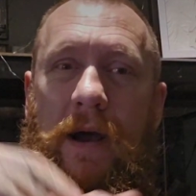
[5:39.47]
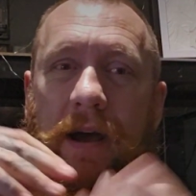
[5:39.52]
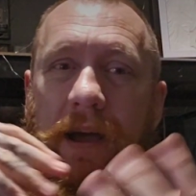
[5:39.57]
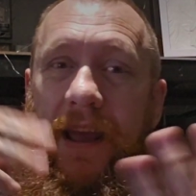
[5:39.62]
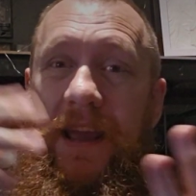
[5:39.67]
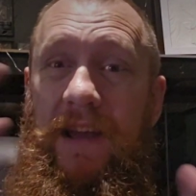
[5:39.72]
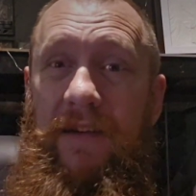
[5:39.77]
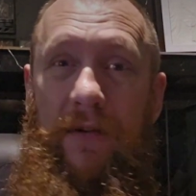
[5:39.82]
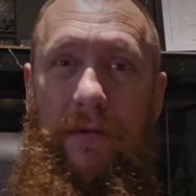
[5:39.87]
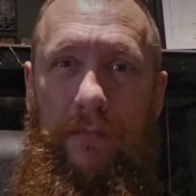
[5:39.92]

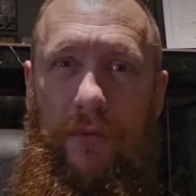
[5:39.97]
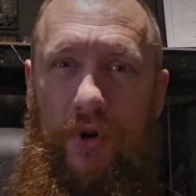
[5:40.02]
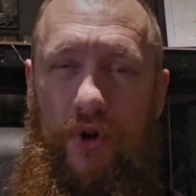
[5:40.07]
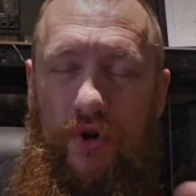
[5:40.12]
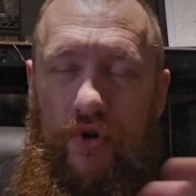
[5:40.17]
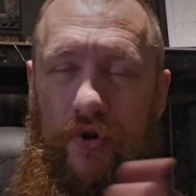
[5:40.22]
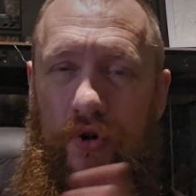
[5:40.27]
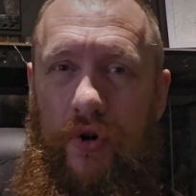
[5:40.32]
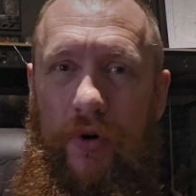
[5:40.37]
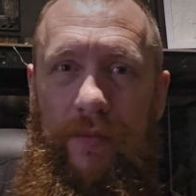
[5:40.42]
even
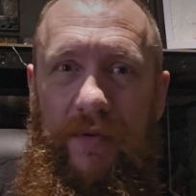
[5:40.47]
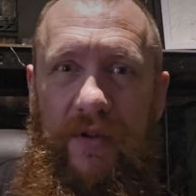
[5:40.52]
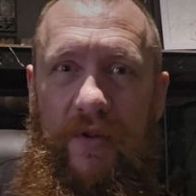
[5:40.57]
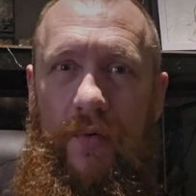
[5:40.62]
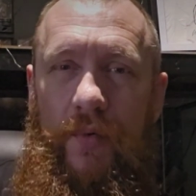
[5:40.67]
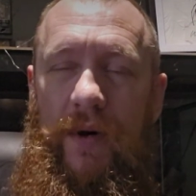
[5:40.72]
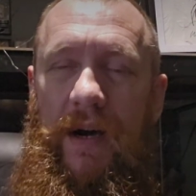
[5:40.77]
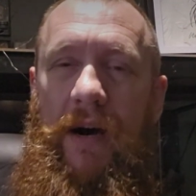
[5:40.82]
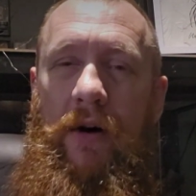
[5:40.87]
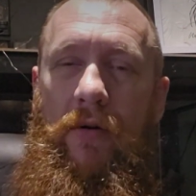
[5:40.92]
mushrooms as
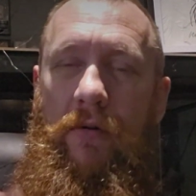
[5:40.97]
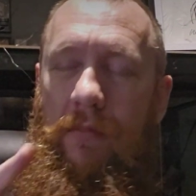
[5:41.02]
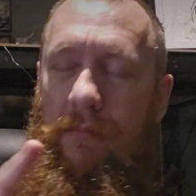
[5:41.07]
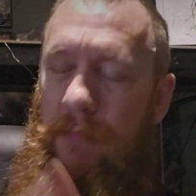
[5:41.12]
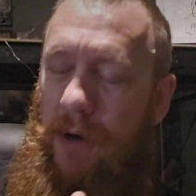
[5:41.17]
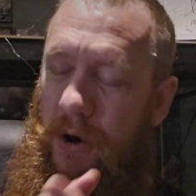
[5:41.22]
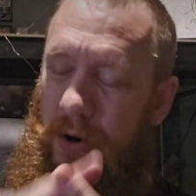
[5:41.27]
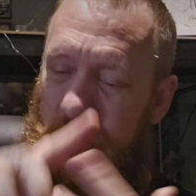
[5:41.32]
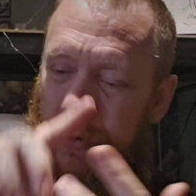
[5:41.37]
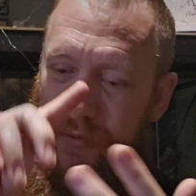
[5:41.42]
well.
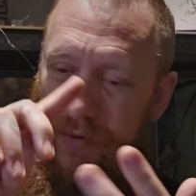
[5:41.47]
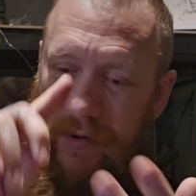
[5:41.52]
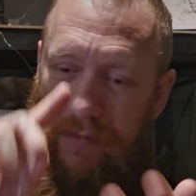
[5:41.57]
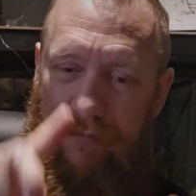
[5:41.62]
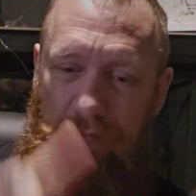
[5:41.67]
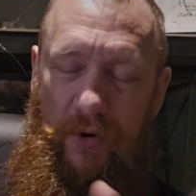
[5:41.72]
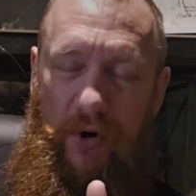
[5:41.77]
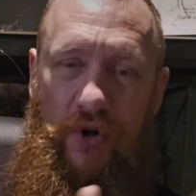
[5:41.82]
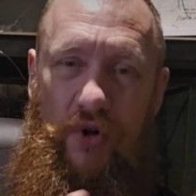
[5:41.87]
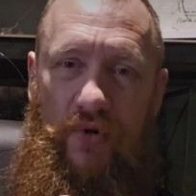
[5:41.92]
Mould,
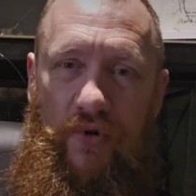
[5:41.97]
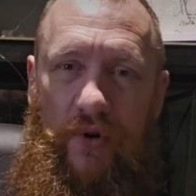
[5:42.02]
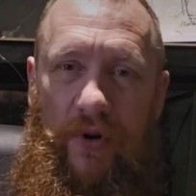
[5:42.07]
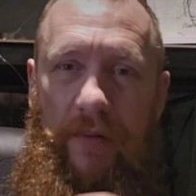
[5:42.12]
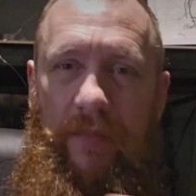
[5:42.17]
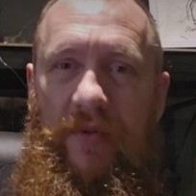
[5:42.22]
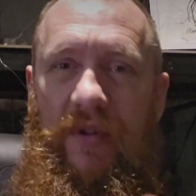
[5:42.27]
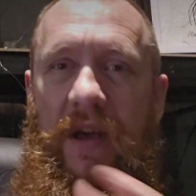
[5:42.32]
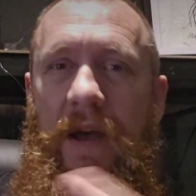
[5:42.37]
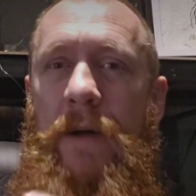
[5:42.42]

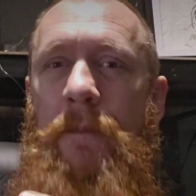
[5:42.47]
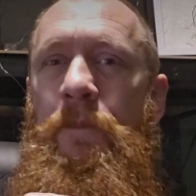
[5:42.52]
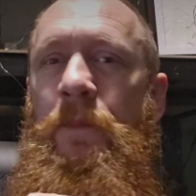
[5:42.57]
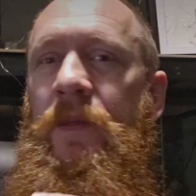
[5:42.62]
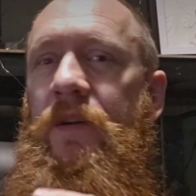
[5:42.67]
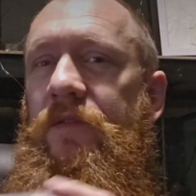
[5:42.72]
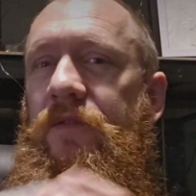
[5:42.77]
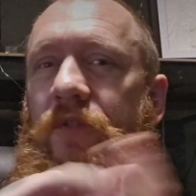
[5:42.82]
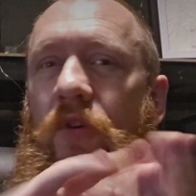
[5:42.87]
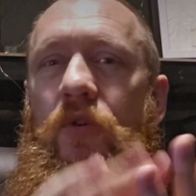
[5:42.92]
mushrooms,
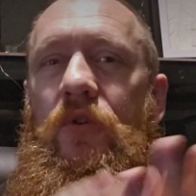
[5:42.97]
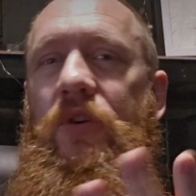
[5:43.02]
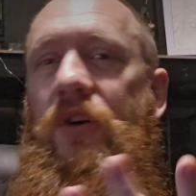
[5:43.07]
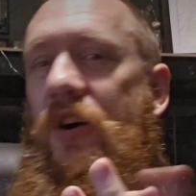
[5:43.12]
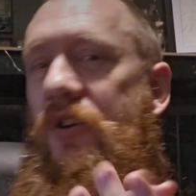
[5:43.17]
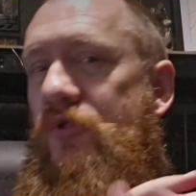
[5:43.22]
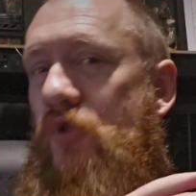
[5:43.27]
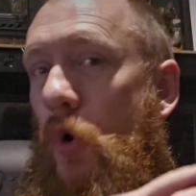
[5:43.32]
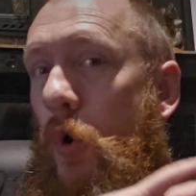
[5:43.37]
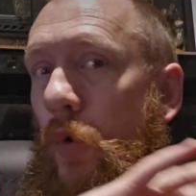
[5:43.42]

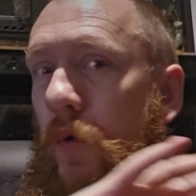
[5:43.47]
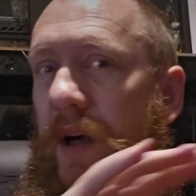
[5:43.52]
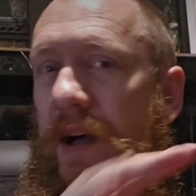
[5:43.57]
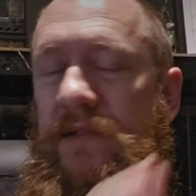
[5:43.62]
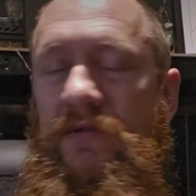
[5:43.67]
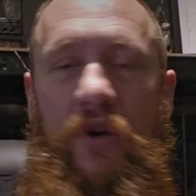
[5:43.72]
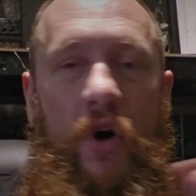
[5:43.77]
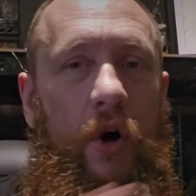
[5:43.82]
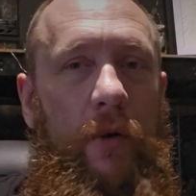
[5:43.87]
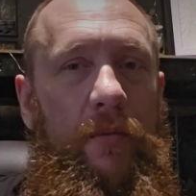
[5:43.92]
fungus, all
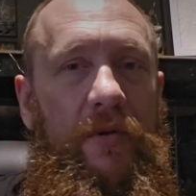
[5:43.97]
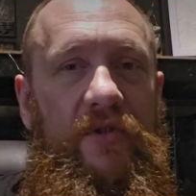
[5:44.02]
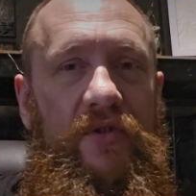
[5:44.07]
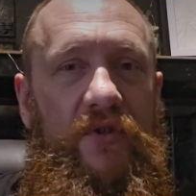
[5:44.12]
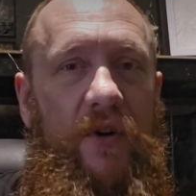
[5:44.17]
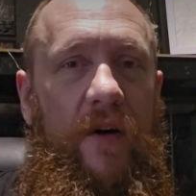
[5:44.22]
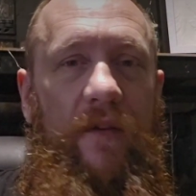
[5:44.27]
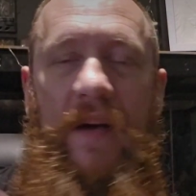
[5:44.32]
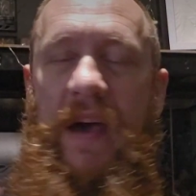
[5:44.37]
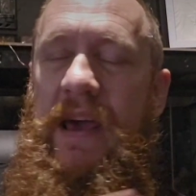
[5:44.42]
that type of
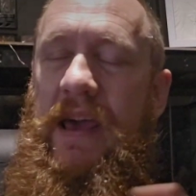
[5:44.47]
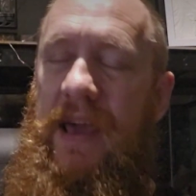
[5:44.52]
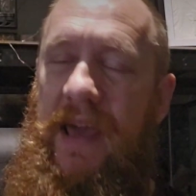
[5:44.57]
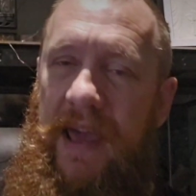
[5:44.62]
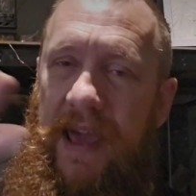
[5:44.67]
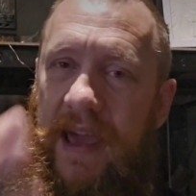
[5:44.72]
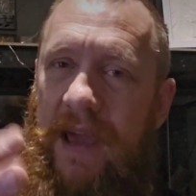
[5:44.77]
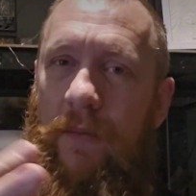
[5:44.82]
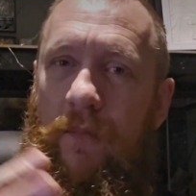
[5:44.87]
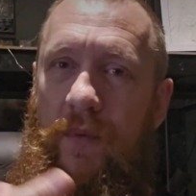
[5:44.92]
stuff
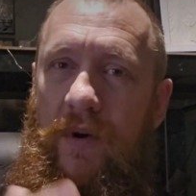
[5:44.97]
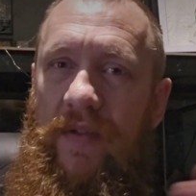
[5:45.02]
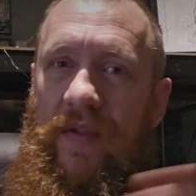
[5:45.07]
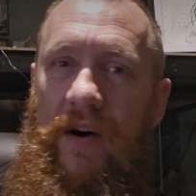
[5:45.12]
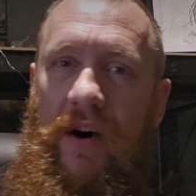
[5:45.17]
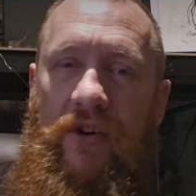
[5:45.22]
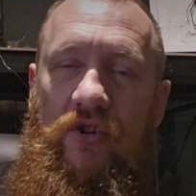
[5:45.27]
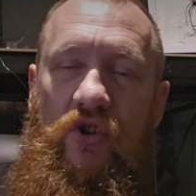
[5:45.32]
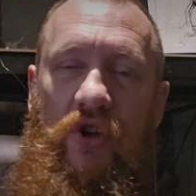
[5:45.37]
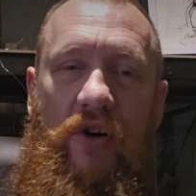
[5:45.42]
in with
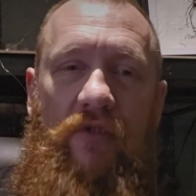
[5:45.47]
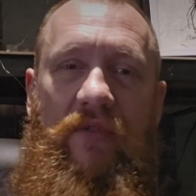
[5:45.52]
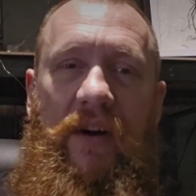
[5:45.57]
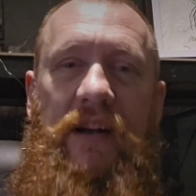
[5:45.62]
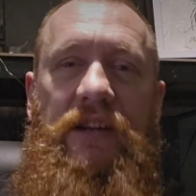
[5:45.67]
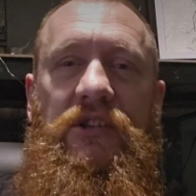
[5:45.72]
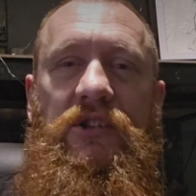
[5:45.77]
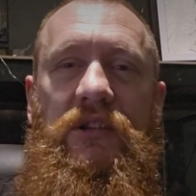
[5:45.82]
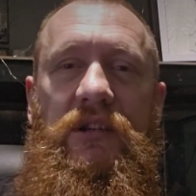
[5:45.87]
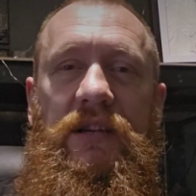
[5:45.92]
our
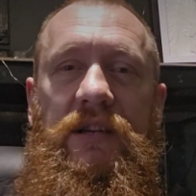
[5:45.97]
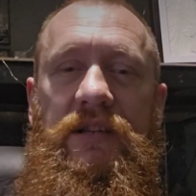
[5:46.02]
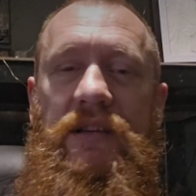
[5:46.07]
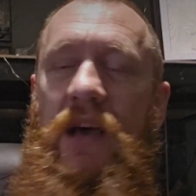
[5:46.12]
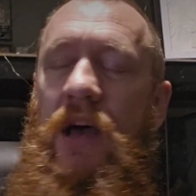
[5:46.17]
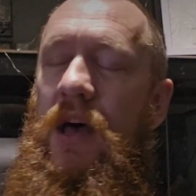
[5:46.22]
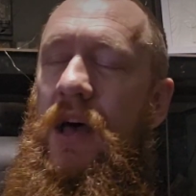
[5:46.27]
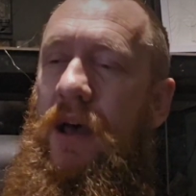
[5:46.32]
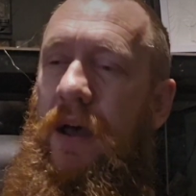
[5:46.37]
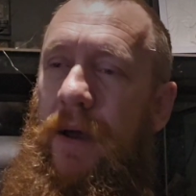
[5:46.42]
tarantulas.
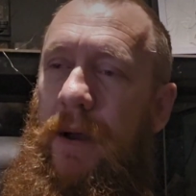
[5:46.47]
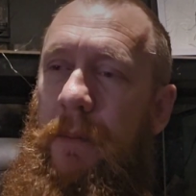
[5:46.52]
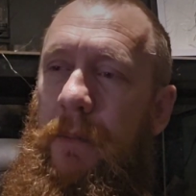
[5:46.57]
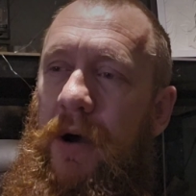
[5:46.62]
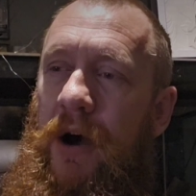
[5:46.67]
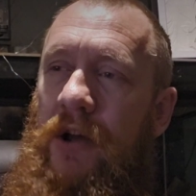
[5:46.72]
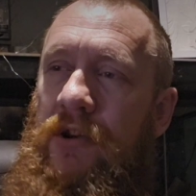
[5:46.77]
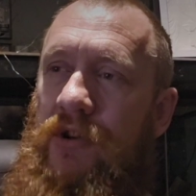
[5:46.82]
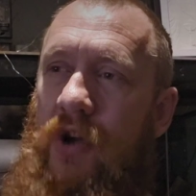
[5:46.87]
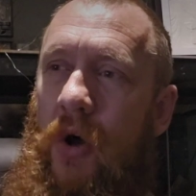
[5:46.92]

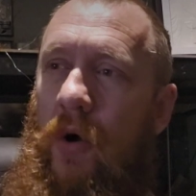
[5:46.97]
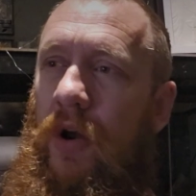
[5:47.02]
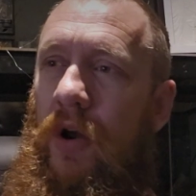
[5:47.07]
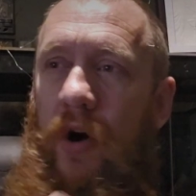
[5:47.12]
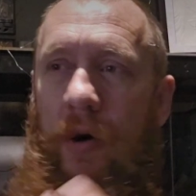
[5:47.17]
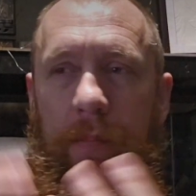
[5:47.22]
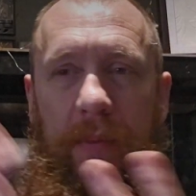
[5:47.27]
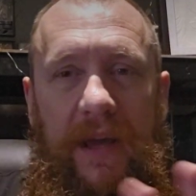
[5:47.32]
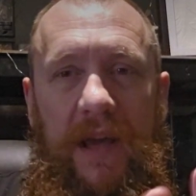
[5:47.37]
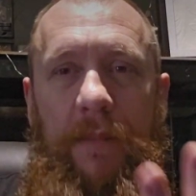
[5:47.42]
I know a
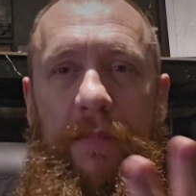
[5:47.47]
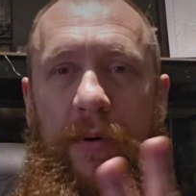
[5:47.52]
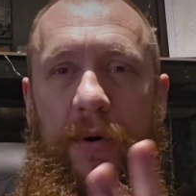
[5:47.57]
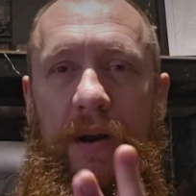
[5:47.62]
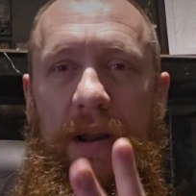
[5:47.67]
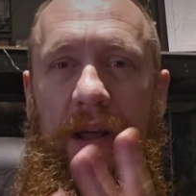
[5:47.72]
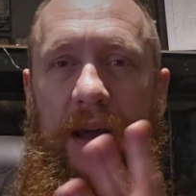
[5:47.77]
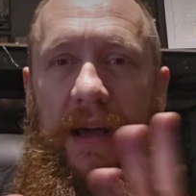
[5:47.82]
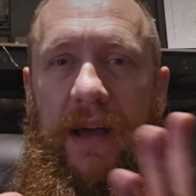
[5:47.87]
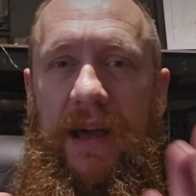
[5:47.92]
lot of
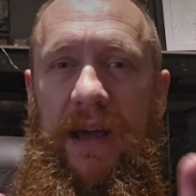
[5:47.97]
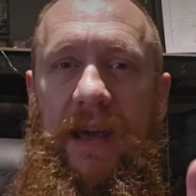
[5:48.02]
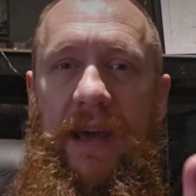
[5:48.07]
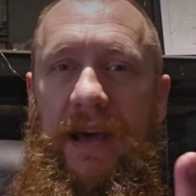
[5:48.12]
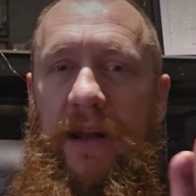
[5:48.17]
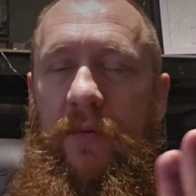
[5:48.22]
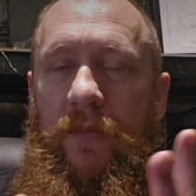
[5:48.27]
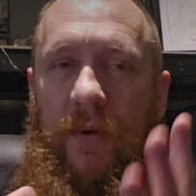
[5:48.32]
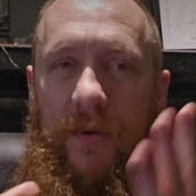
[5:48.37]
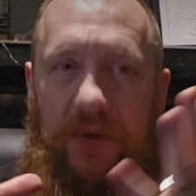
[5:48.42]
people
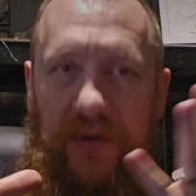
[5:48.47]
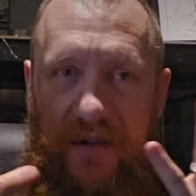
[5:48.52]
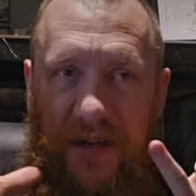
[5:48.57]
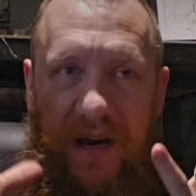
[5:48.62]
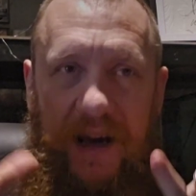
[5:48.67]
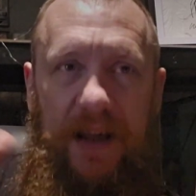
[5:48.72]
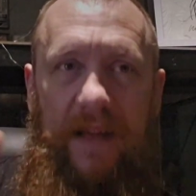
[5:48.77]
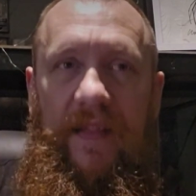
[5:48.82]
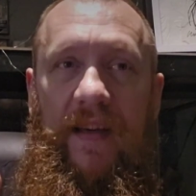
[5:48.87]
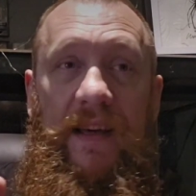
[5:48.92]
again will
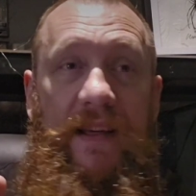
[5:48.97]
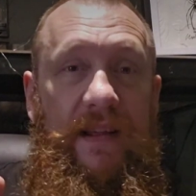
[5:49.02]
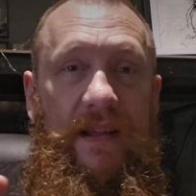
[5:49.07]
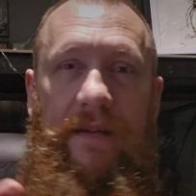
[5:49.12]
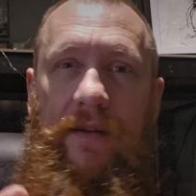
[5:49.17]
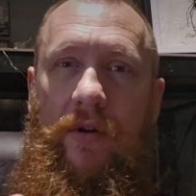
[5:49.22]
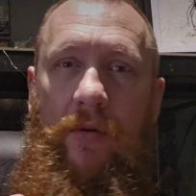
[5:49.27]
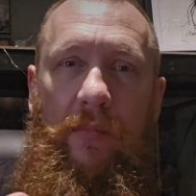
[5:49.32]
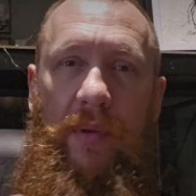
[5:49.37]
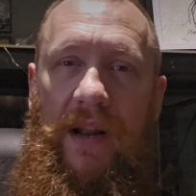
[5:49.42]
say that it's
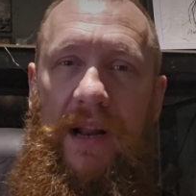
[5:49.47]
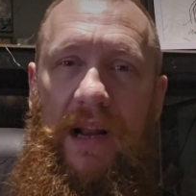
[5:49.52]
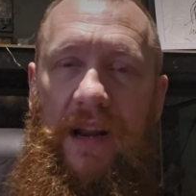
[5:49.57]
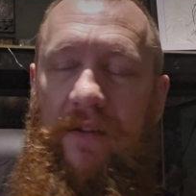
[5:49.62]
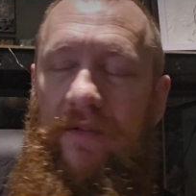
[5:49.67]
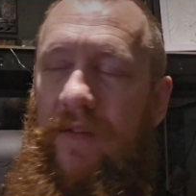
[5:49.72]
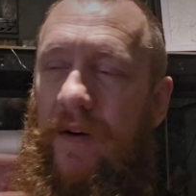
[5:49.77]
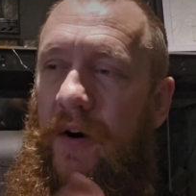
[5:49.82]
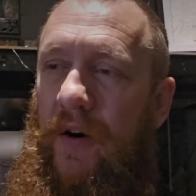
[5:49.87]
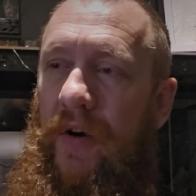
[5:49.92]
completely
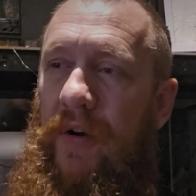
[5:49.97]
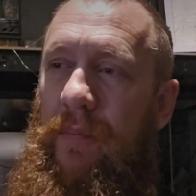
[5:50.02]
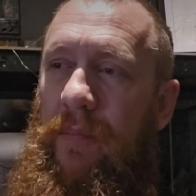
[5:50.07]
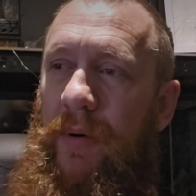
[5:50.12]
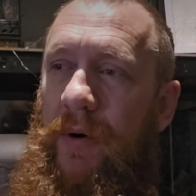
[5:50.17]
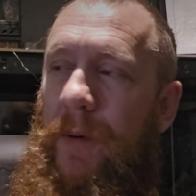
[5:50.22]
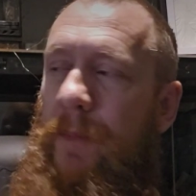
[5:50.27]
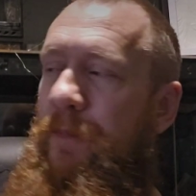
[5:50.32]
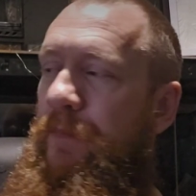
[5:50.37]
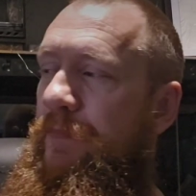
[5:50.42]
fine,
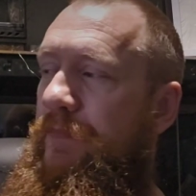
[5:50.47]
but